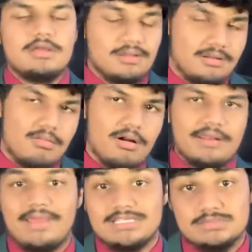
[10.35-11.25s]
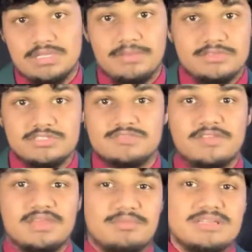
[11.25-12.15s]
Come on, I had to be a Patriots
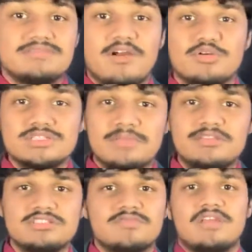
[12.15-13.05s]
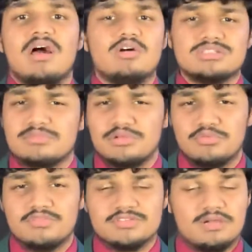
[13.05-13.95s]
fan, because if I wasn't a Patriots fan, how else am I gonna
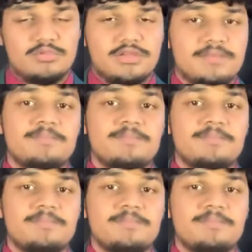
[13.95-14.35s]
root for Tom Brady?